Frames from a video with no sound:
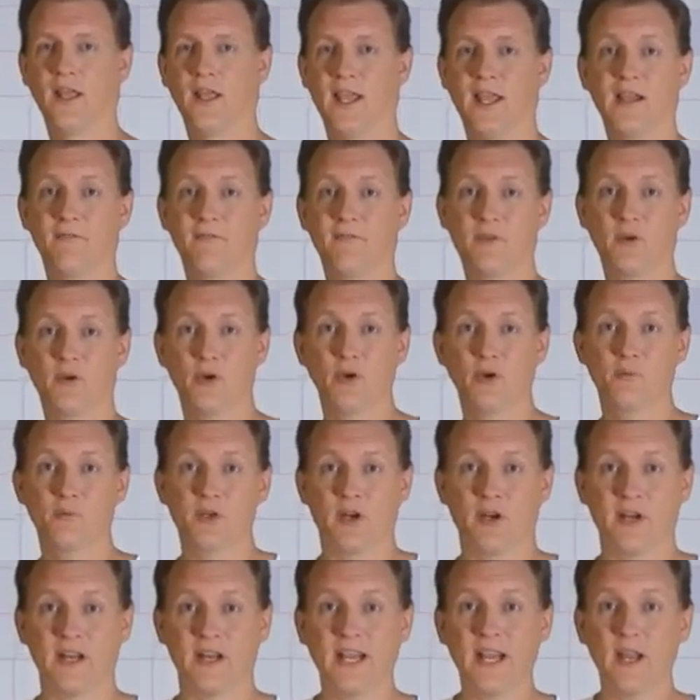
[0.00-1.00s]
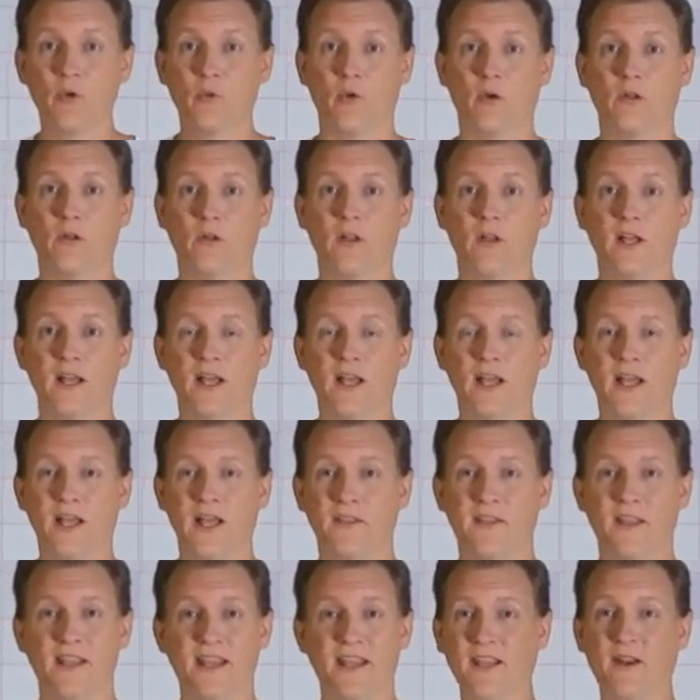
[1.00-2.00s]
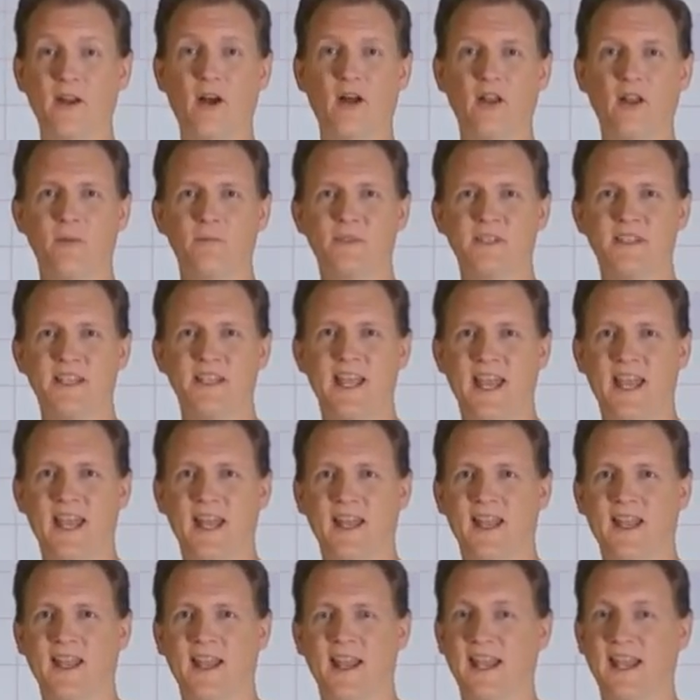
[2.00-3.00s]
And if the groups aren't equal, they get all upset.